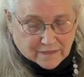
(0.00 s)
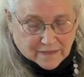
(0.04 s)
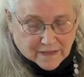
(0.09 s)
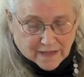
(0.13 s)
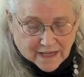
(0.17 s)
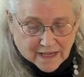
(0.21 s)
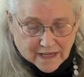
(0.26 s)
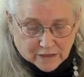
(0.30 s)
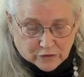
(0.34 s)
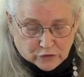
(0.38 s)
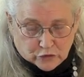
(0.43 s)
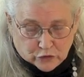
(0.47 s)

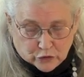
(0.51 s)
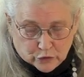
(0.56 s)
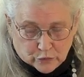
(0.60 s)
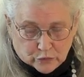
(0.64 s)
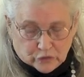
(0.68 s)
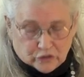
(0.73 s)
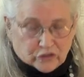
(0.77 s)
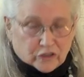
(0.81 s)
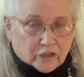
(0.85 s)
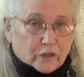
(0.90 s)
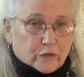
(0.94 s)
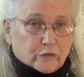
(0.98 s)
They had
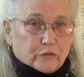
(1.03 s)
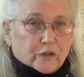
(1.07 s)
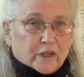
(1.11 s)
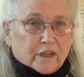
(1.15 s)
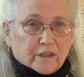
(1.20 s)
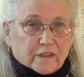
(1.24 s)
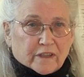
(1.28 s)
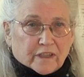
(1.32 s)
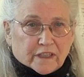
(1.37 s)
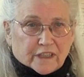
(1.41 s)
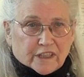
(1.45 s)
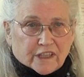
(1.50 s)
two
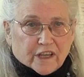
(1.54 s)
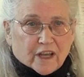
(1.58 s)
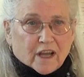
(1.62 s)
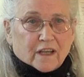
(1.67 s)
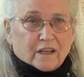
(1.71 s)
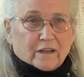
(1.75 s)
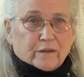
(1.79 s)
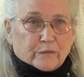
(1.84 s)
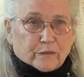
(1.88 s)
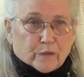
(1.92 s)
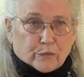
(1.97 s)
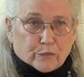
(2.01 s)
children, the
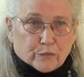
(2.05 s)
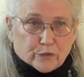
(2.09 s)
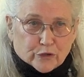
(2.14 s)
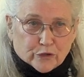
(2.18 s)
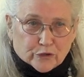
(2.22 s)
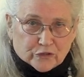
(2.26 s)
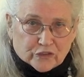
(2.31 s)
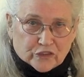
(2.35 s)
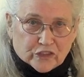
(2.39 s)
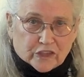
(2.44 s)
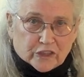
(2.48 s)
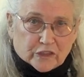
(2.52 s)
young, the
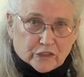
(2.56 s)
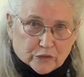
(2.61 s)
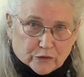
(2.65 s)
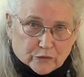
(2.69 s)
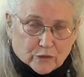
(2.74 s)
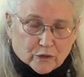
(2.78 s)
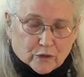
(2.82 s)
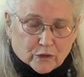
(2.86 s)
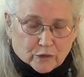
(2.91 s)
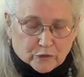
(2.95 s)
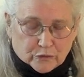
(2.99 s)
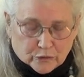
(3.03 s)

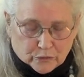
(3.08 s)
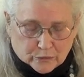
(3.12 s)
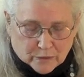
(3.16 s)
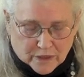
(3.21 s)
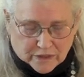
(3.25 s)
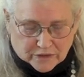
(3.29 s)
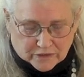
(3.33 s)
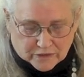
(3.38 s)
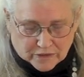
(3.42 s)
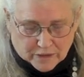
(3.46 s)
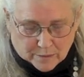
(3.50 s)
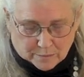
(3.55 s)
13-year-old who
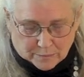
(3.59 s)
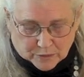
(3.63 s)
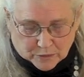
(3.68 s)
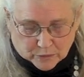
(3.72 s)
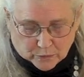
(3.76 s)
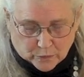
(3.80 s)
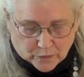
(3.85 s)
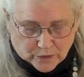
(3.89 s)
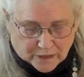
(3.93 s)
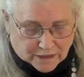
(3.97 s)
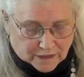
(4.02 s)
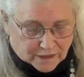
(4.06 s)
ended up
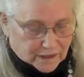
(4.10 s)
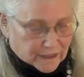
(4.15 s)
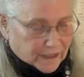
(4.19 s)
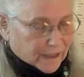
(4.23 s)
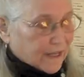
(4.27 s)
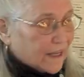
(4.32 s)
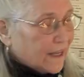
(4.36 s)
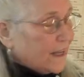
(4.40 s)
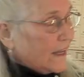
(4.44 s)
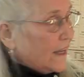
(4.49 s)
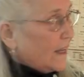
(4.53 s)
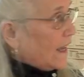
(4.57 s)
in
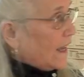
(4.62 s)
Whately,